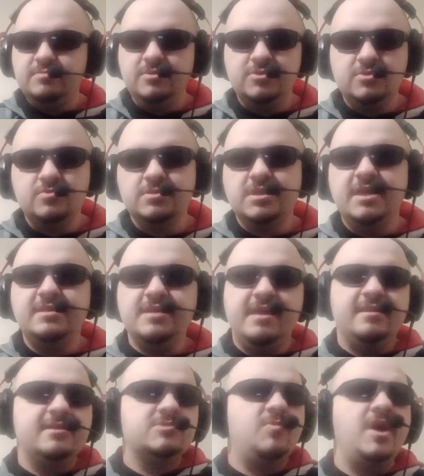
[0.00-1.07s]
music was like that.
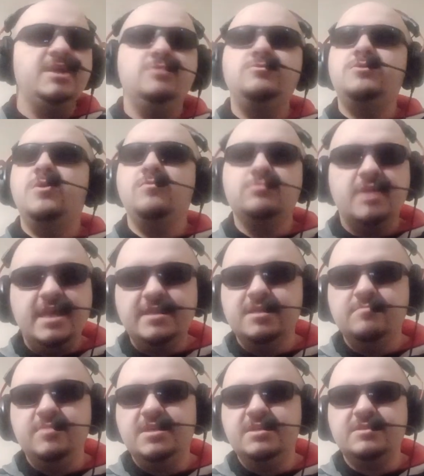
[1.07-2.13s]
And that's why you don't like
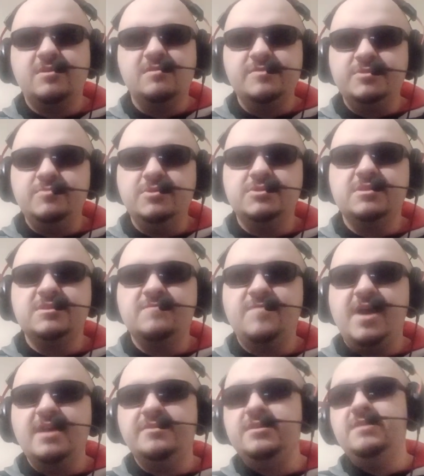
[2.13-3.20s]
him, because all his music is
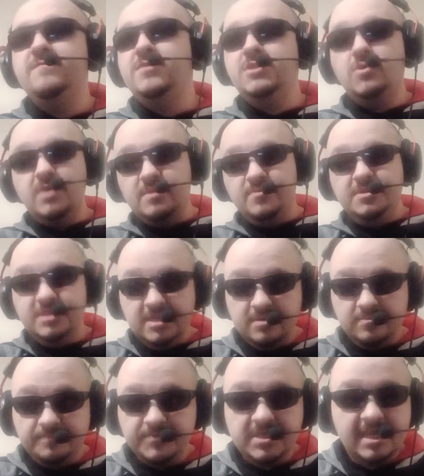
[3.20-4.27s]
violent, even though
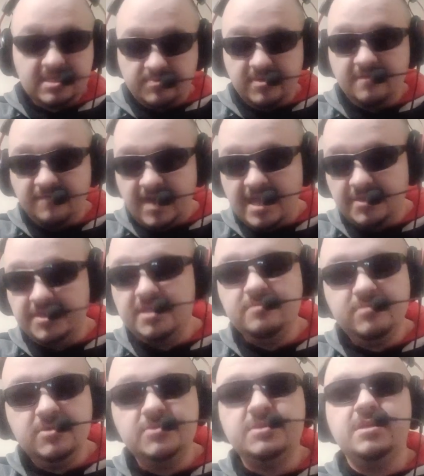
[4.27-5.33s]
Eminem has been violent in
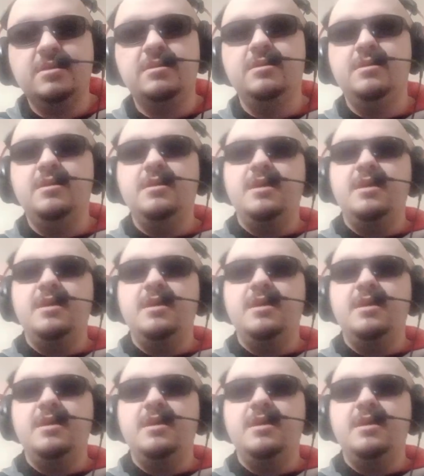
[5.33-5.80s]
music.